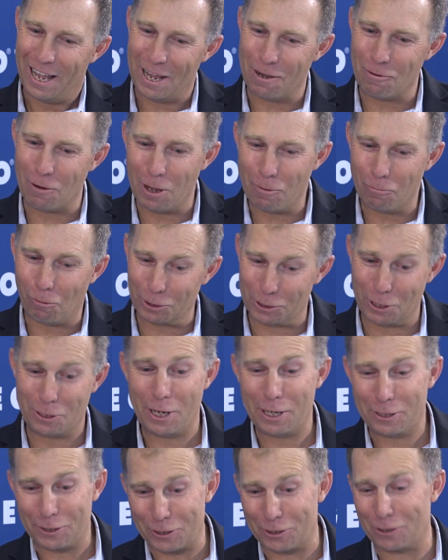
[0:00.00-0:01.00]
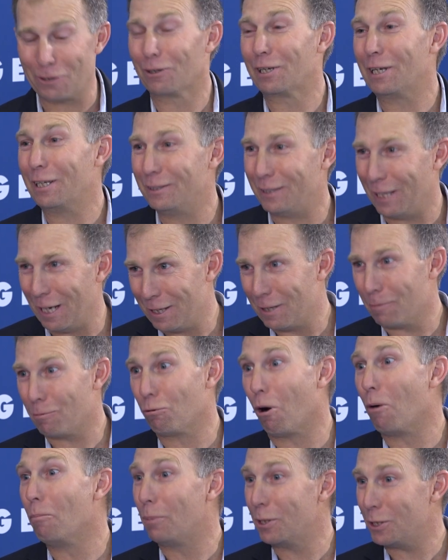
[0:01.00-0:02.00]
it, it, wasn't necessarily intended.
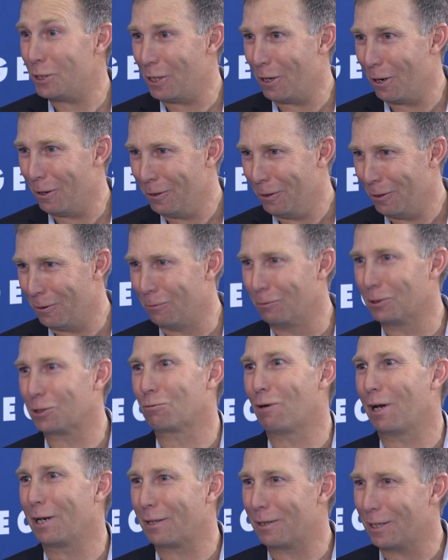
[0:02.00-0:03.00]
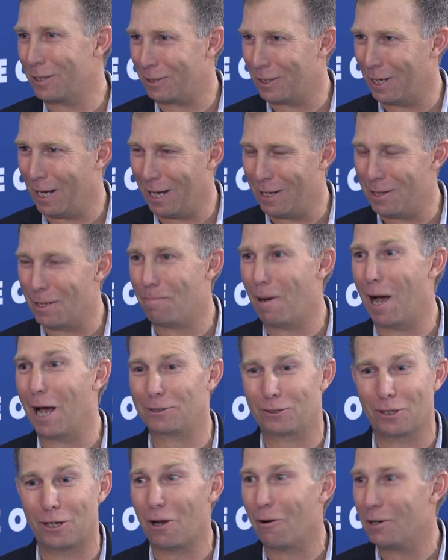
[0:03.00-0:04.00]
Ron Bisio, who was running this uh, in the
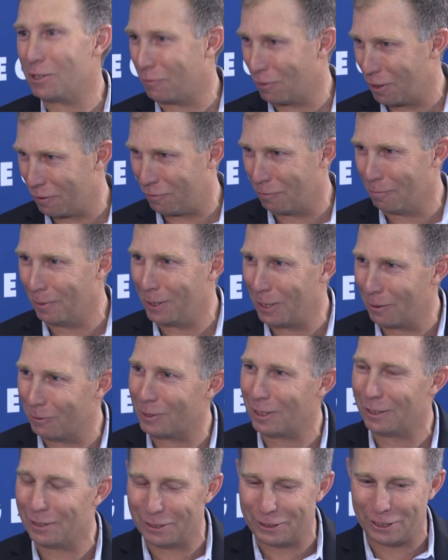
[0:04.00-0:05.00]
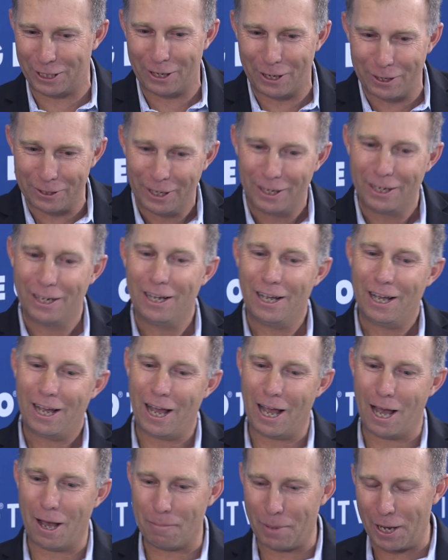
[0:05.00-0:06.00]
past, mm -hmm. I know he's very familiar yeah. with Intergeo.
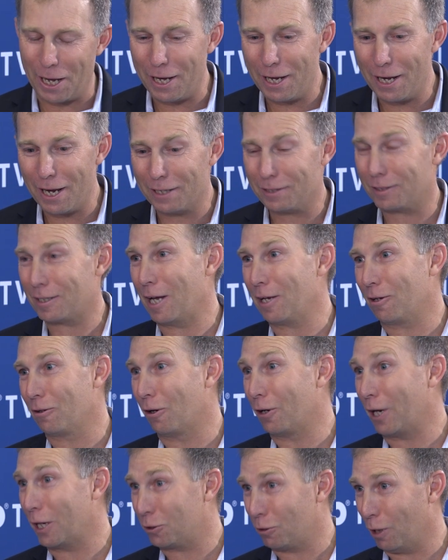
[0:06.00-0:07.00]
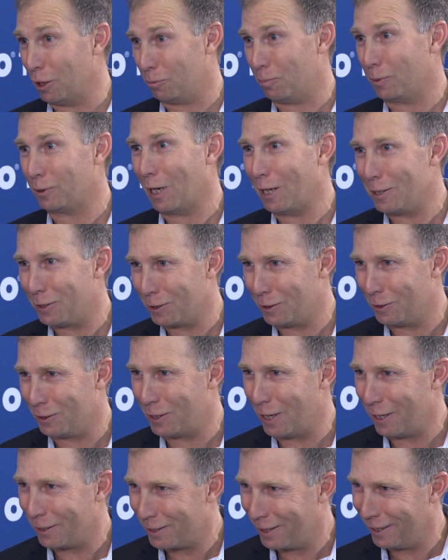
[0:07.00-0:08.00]
Um, he has taken on our transportation
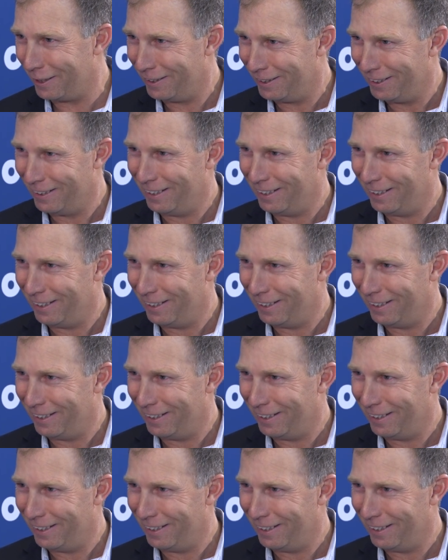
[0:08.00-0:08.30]
sector